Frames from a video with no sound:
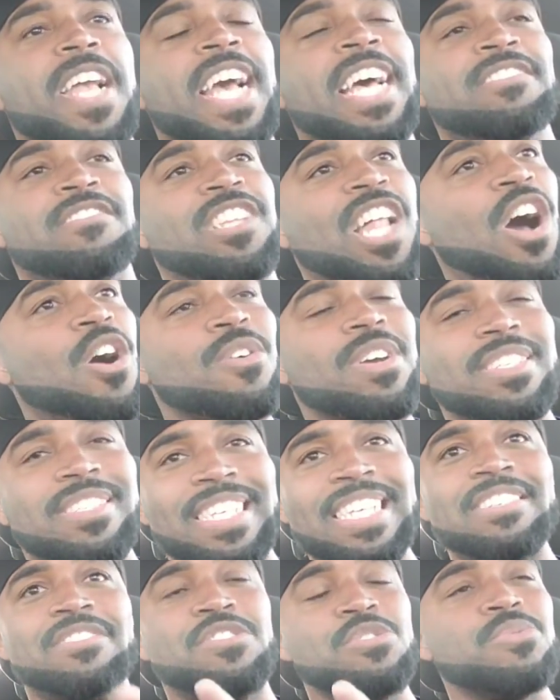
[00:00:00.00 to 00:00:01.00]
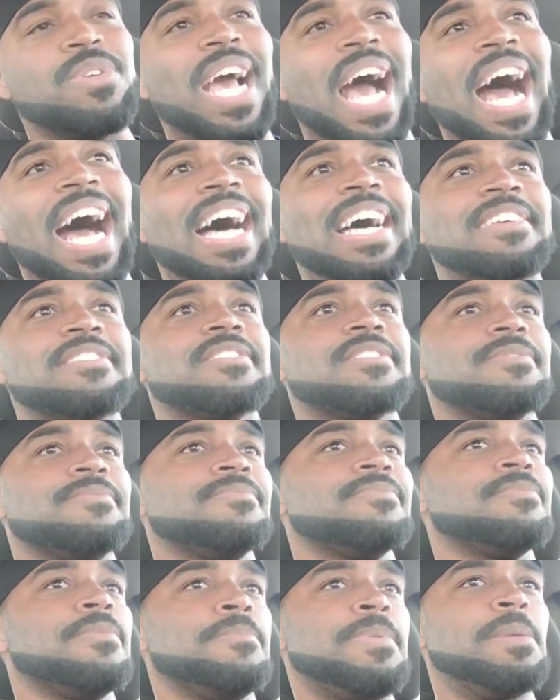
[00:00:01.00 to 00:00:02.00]
As long as these two guys,
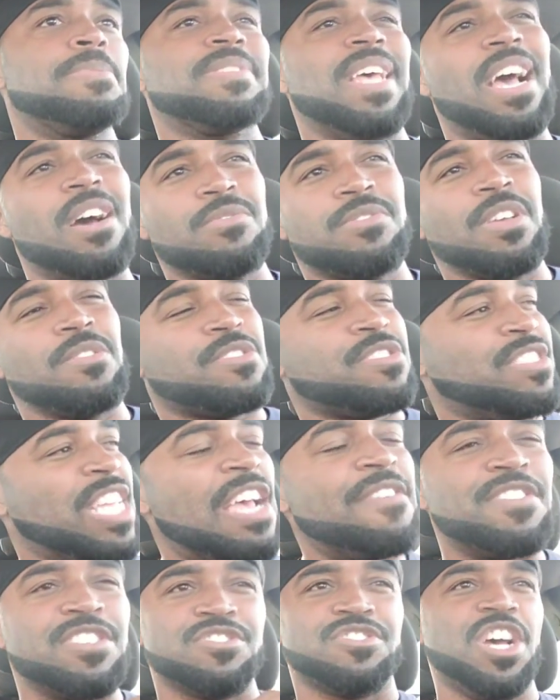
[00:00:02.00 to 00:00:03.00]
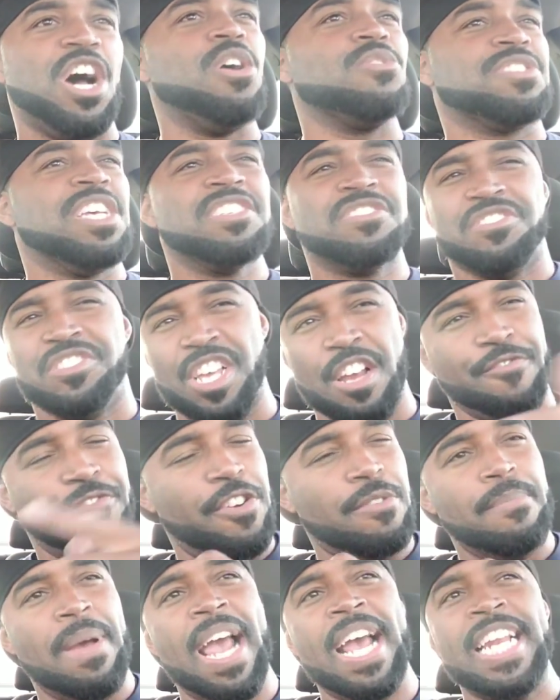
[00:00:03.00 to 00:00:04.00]
people say, oh, Stephen Jones, he's
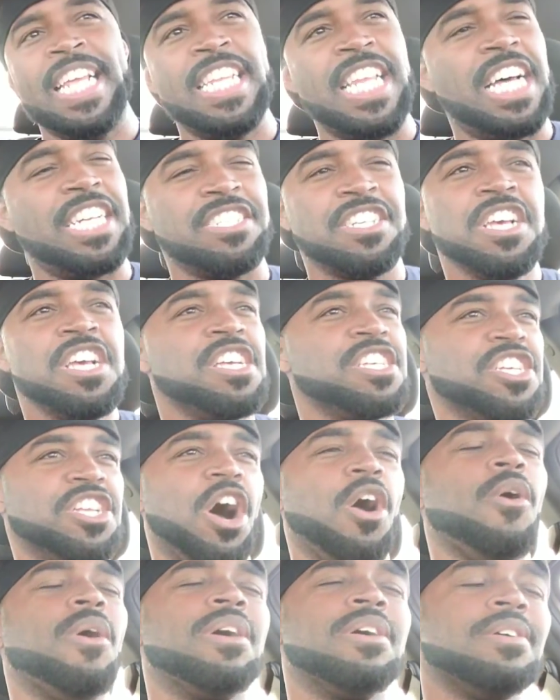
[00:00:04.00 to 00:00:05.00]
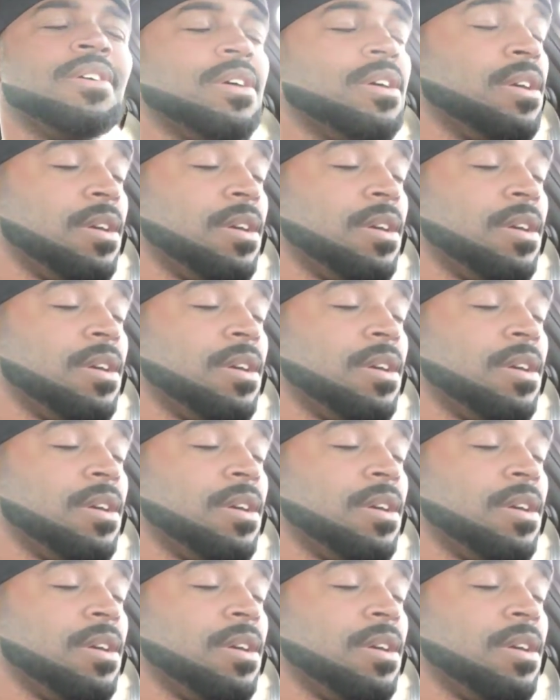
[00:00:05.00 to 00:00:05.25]
different, man. He doesn't, you know what?